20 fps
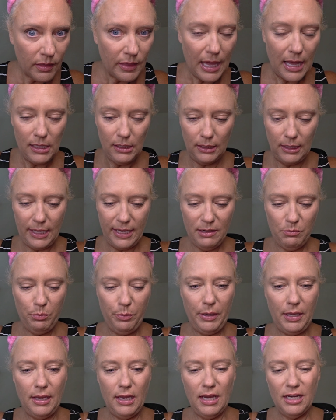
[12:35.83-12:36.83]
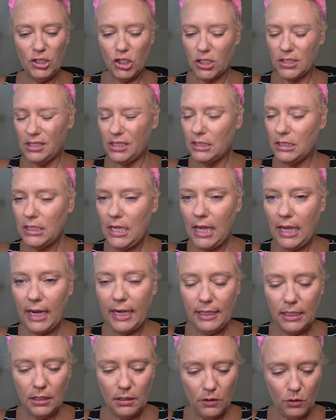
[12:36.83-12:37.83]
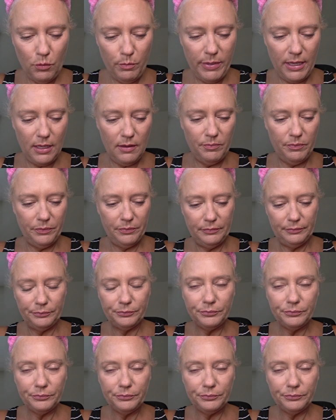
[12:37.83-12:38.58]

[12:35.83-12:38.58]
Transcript: that light pink, just a tiny little bit,